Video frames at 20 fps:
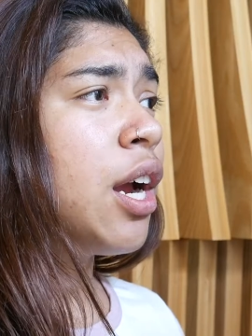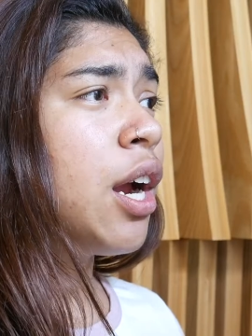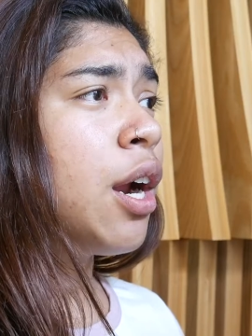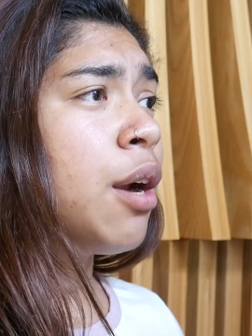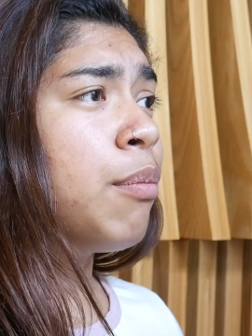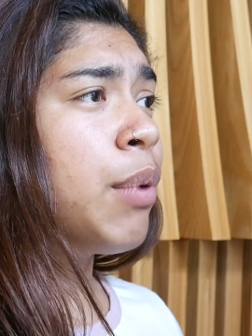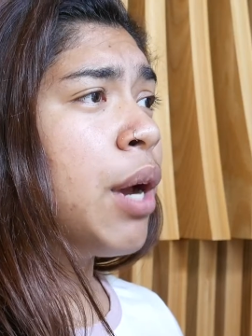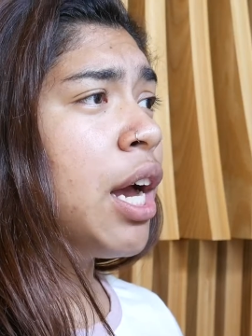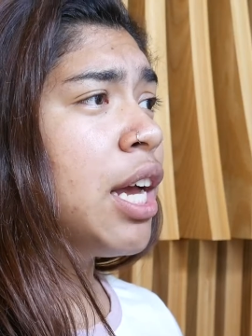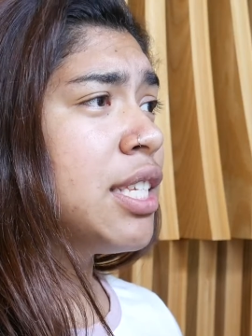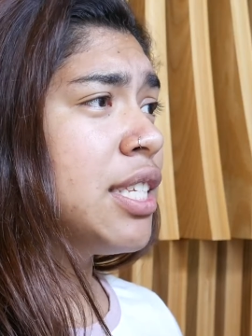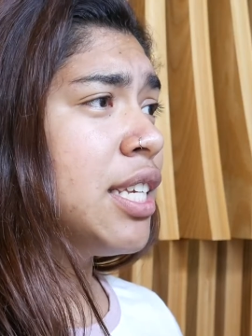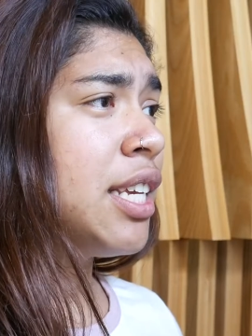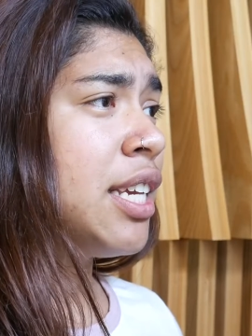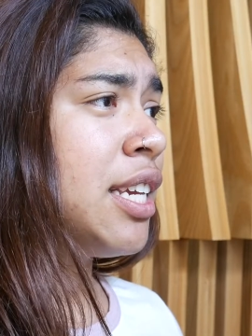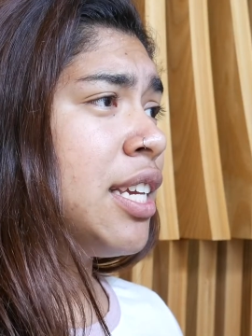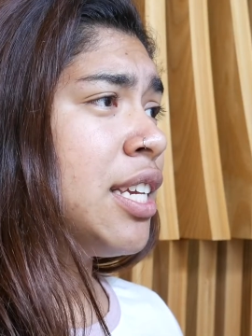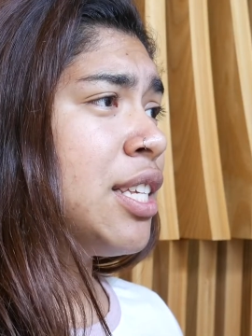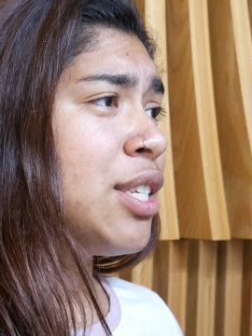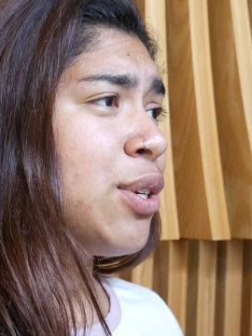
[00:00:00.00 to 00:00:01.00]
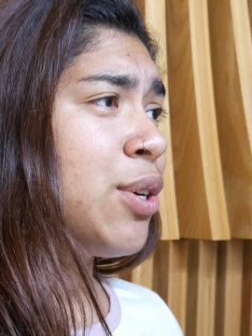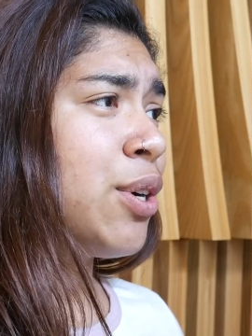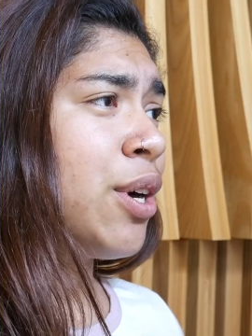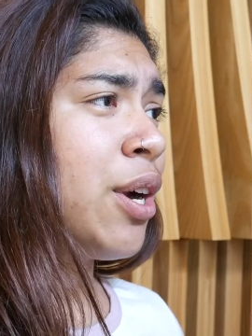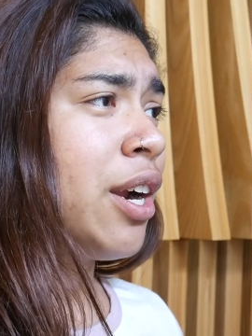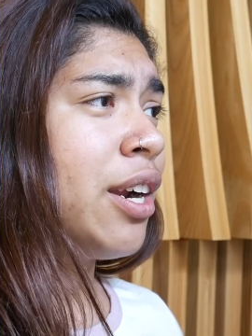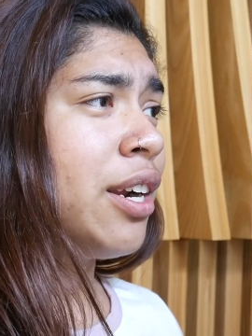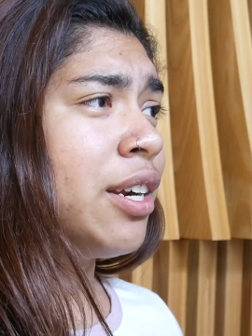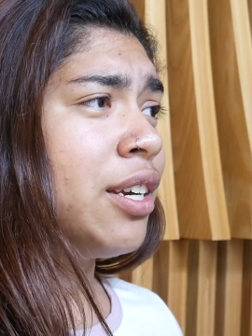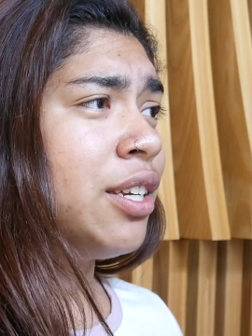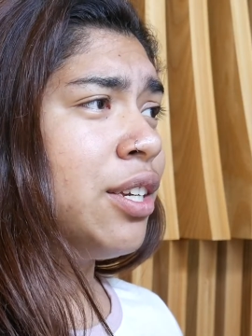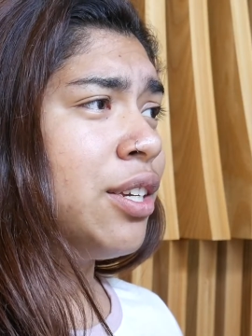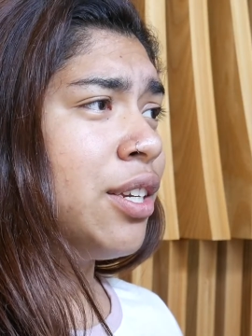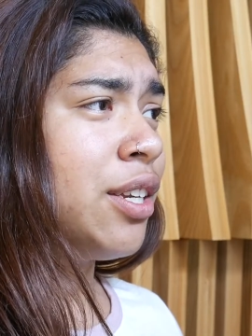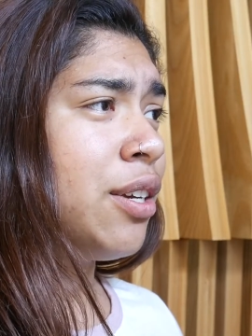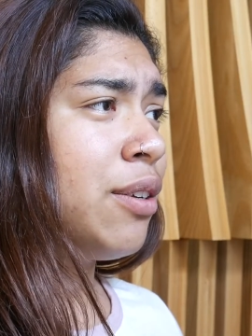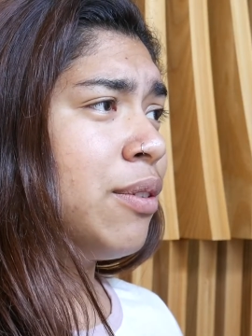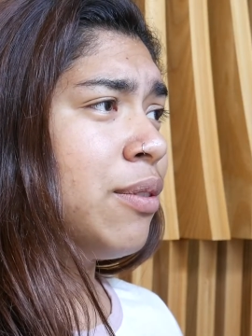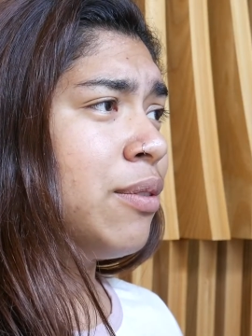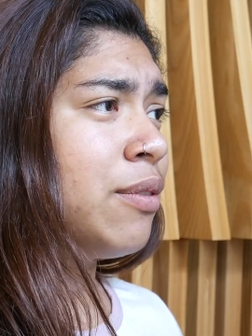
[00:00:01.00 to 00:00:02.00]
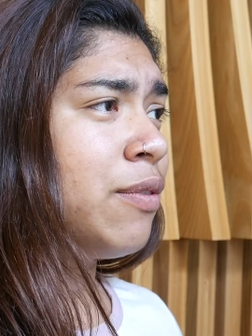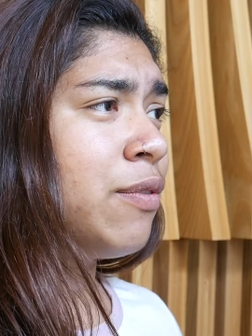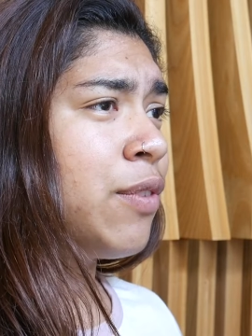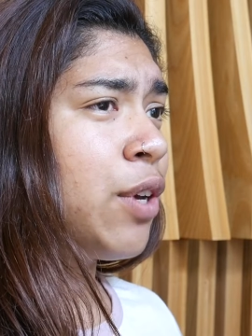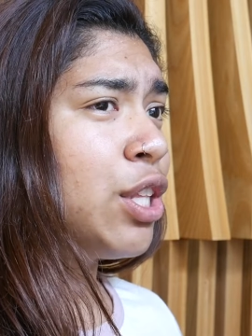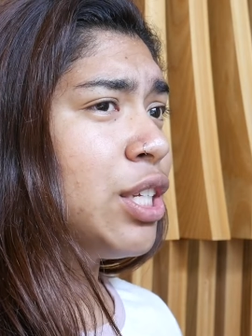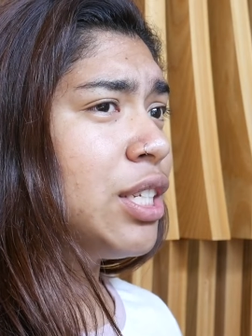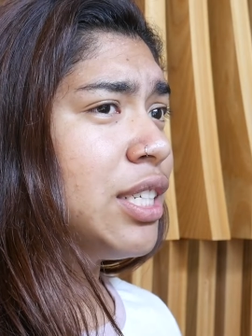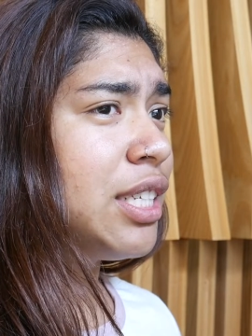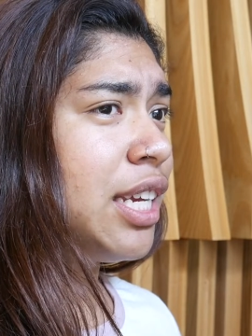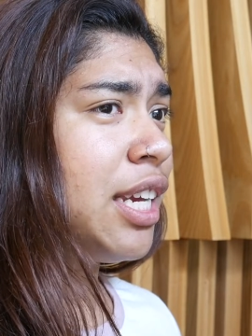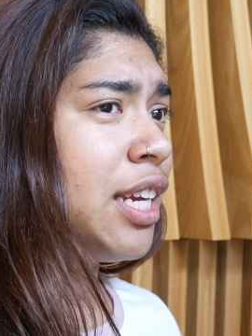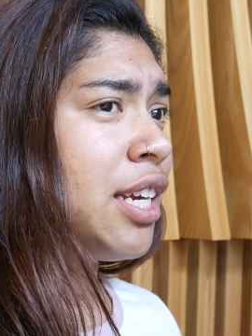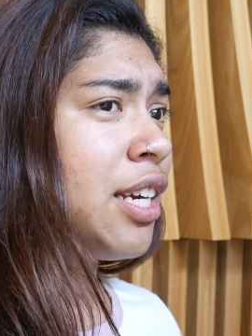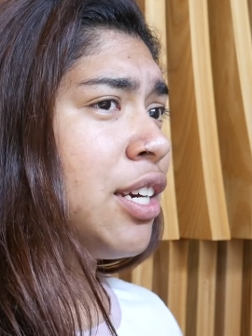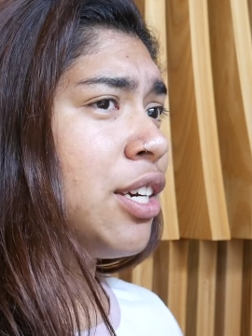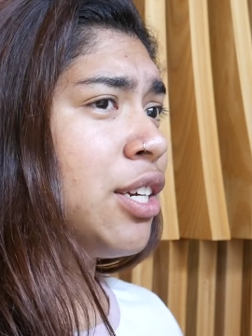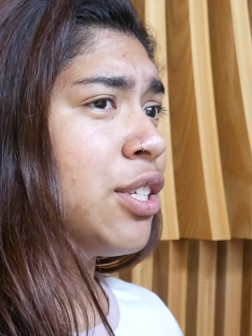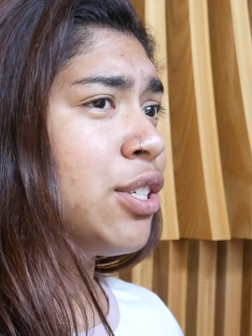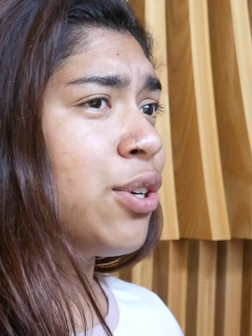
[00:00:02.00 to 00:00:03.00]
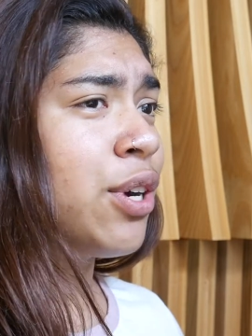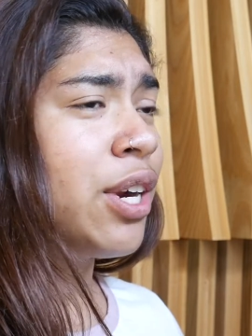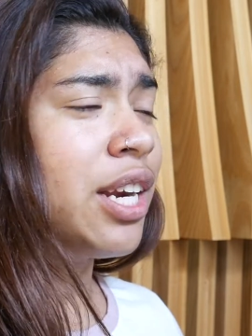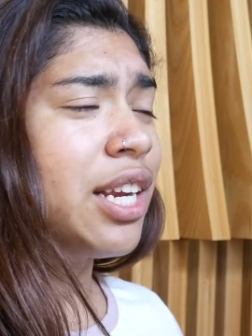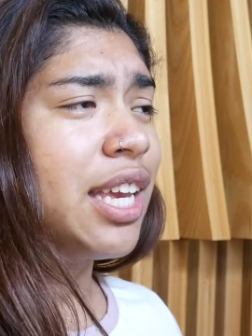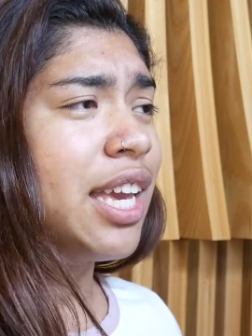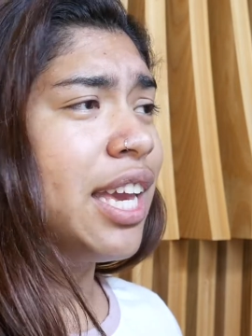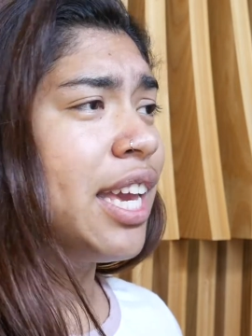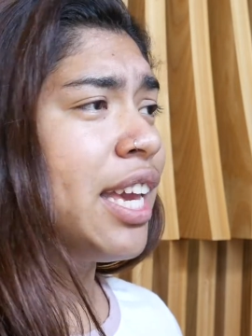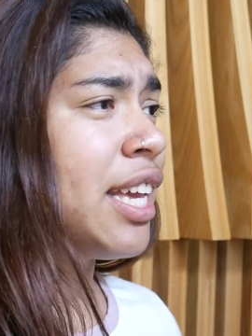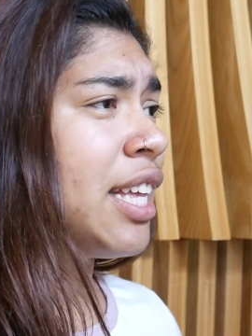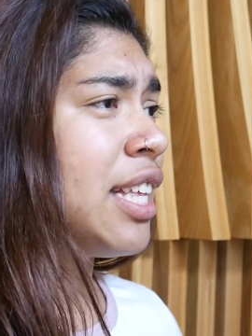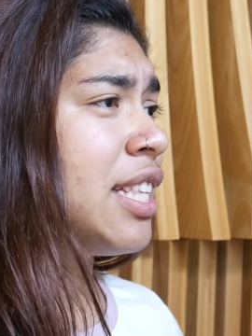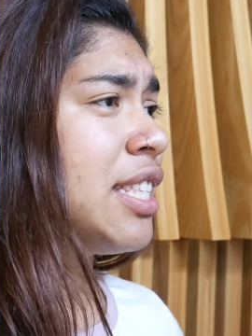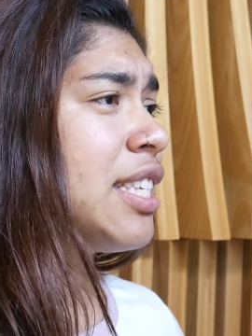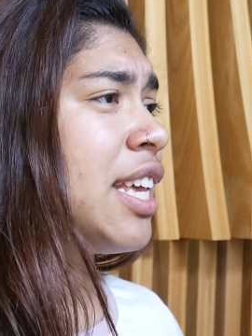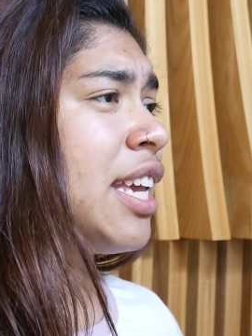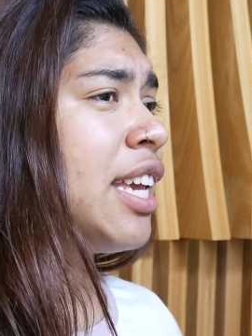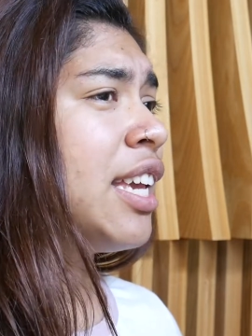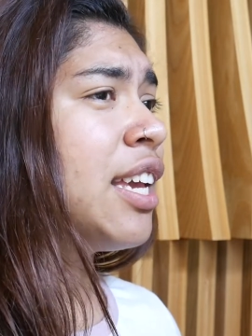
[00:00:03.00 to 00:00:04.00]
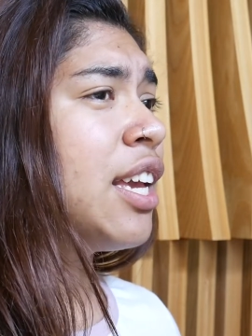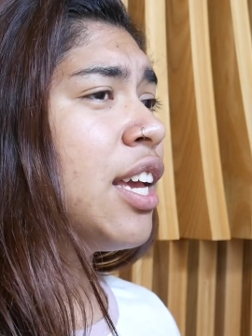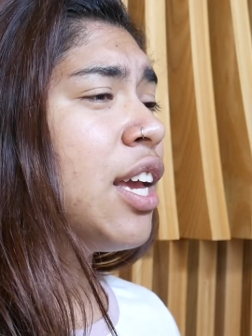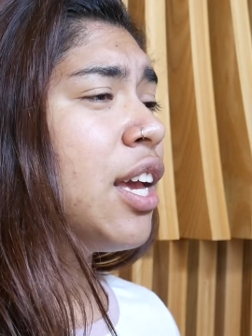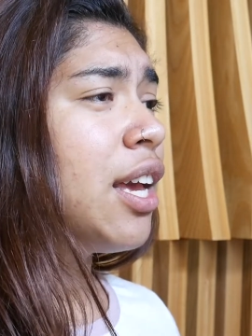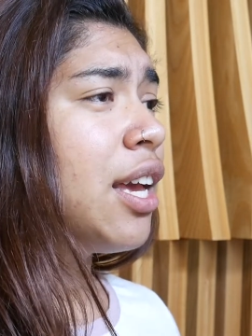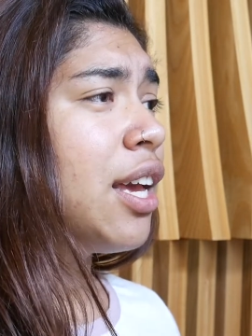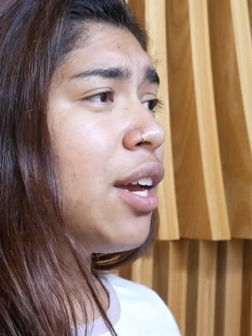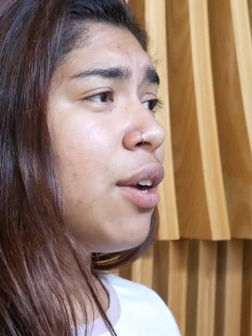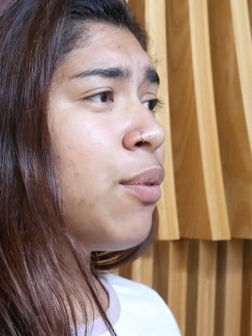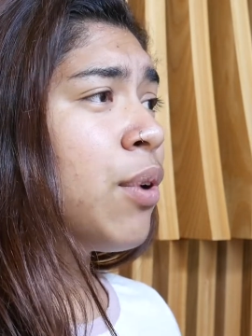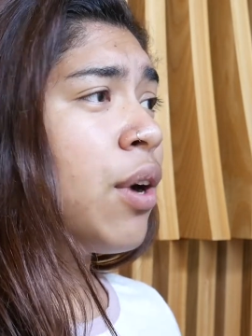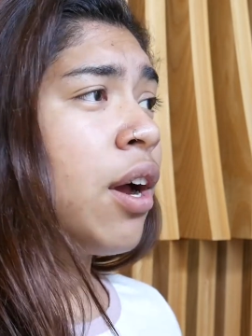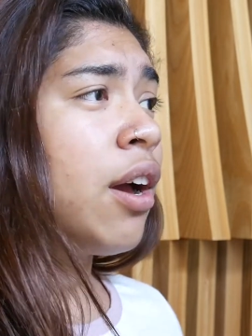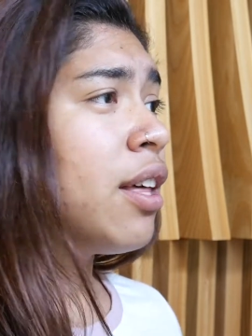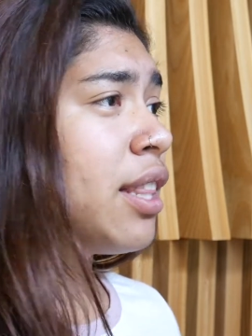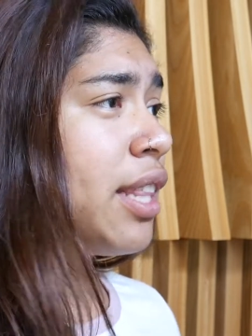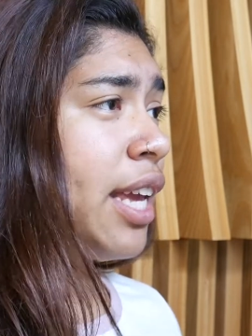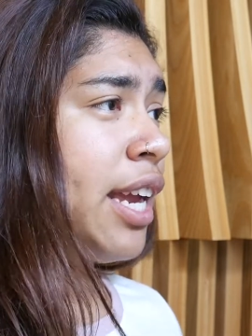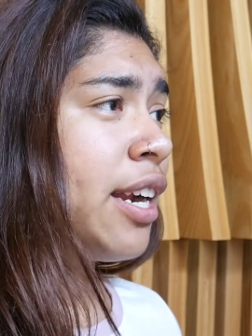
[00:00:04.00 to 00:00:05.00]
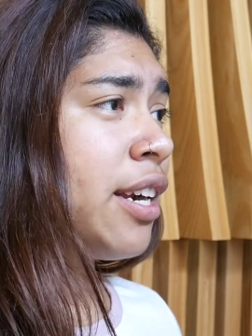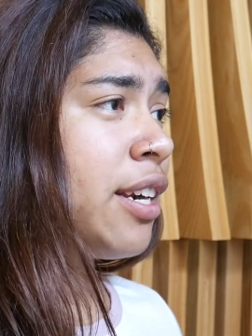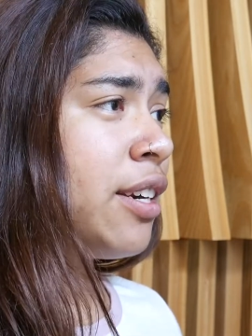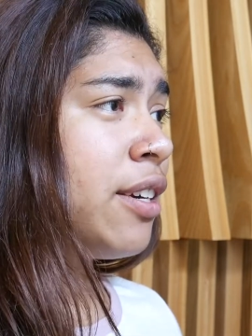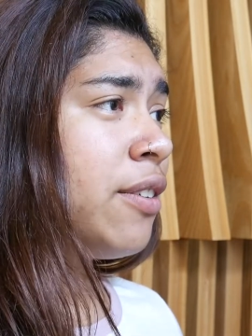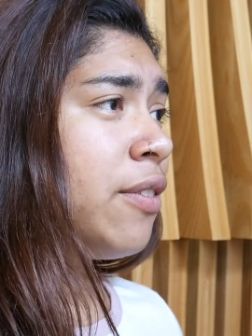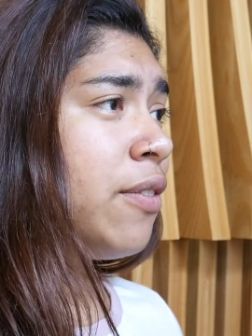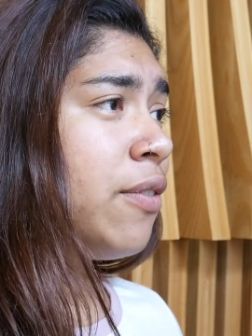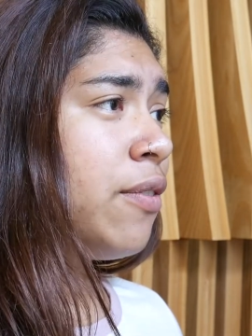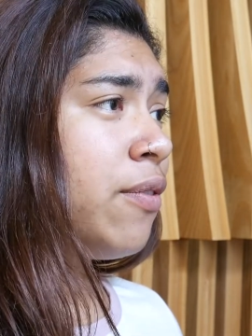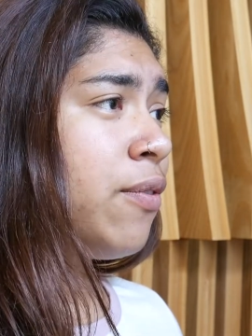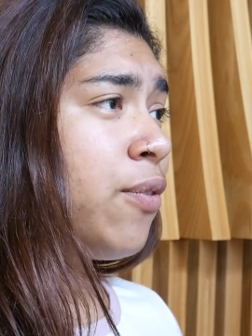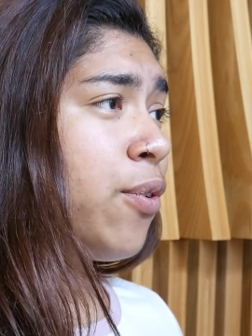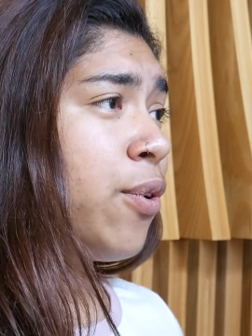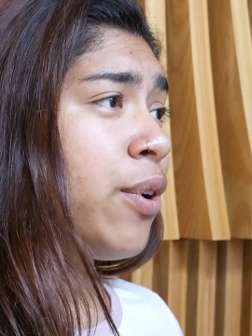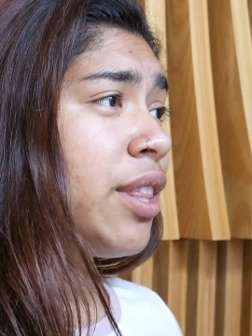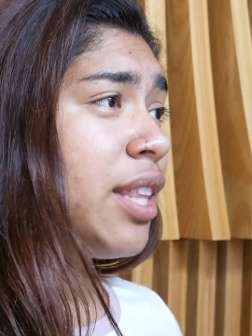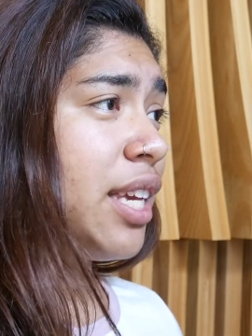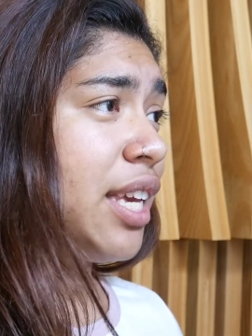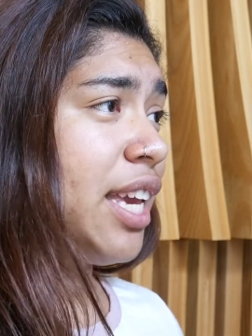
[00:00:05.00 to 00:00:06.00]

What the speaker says: our bosses or our, you know, volunteers or our kids. Like, we're all there for the